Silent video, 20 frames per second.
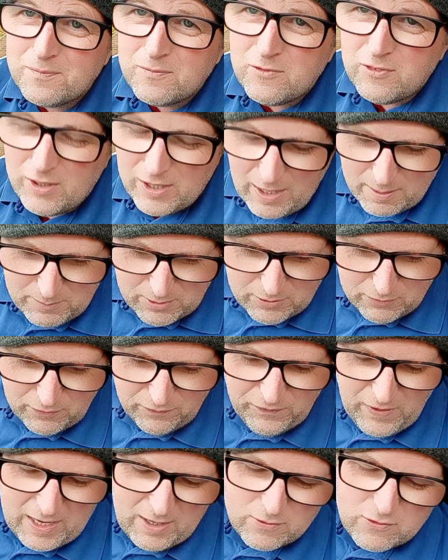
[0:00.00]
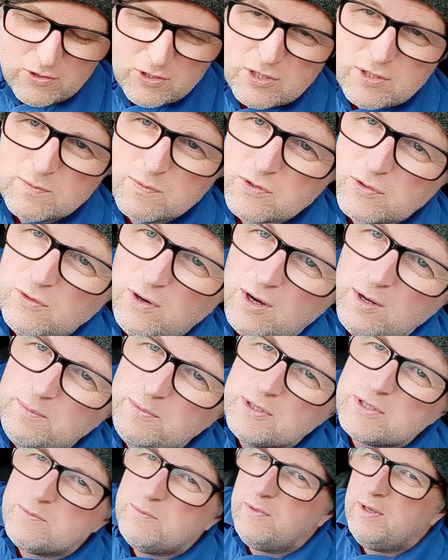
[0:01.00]
So get me to 1,000
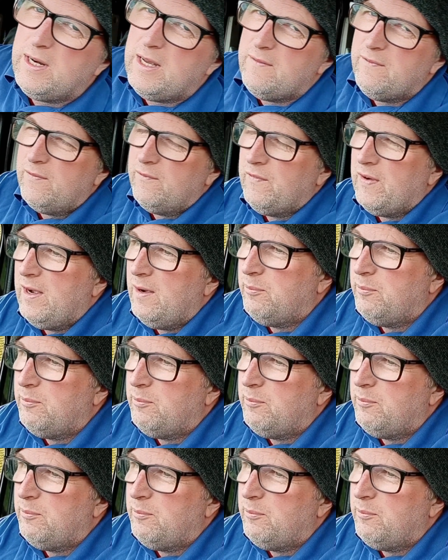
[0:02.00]
subscribers and we'll have a